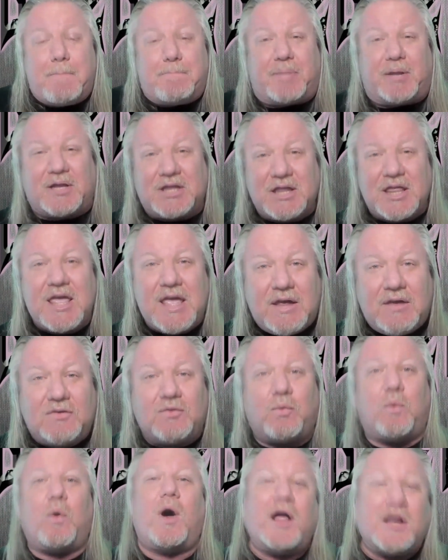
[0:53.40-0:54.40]

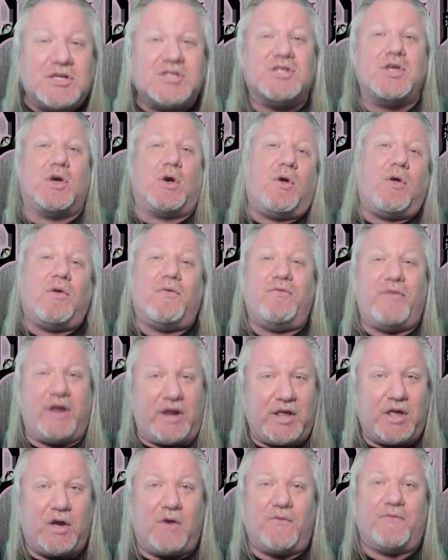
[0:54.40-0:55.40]
please watch the whole
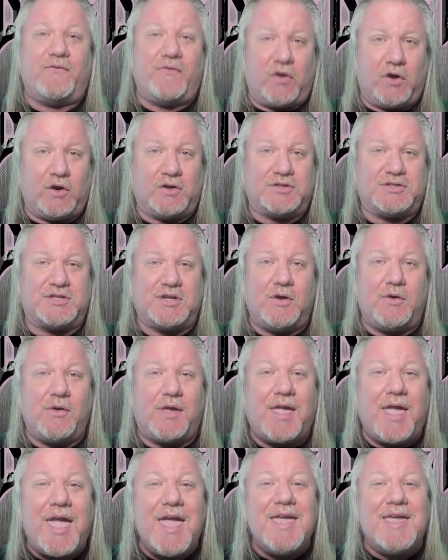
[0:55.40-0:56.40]
video first,
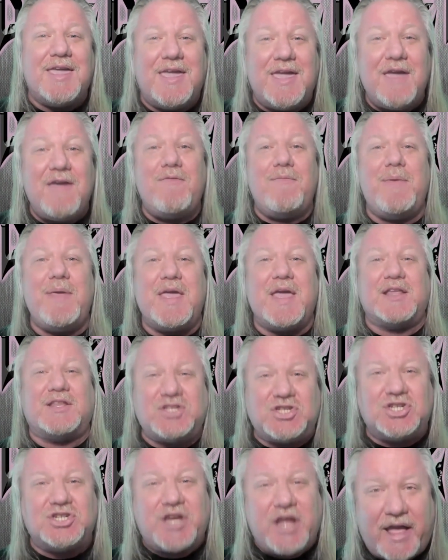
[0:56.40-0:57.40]
okay? Give me a
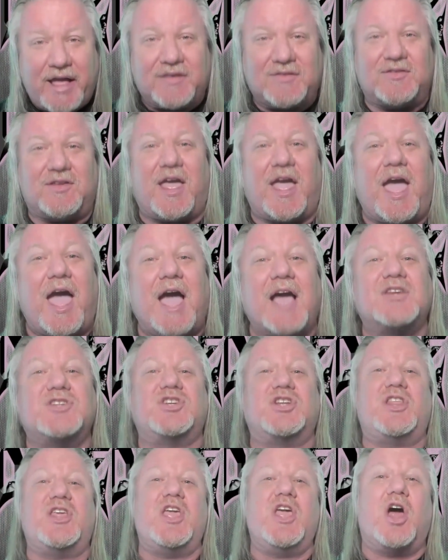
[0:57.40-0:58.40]
chance to
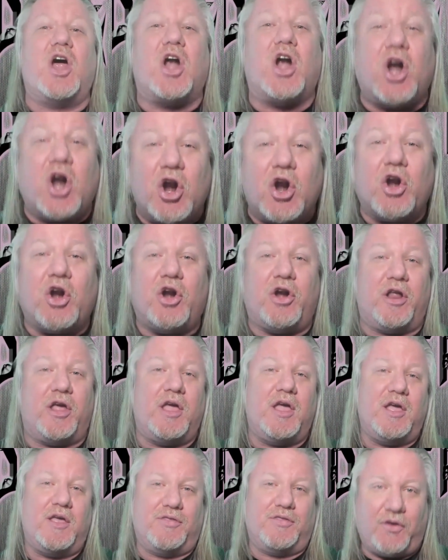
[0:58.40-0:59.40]
actually earn
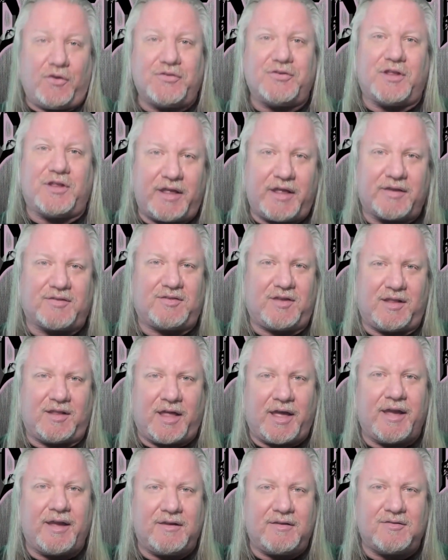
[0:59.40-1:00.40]
those clicks and
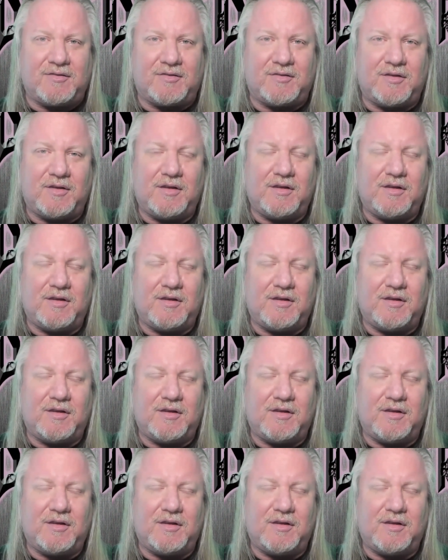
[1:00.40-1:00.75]
likes.